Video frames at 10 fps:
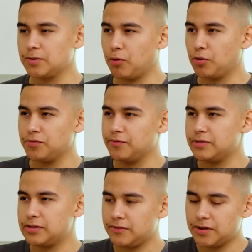supportive
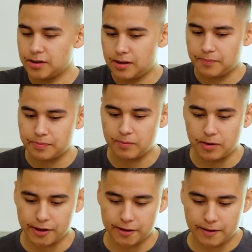and stuff like that.
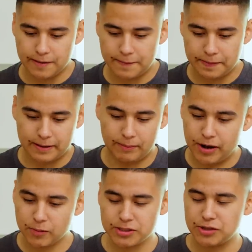Like
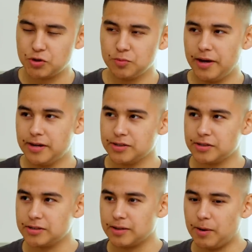mine wasn't too bad just
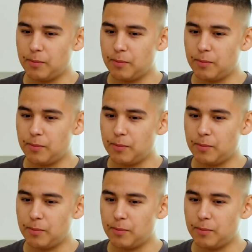because like my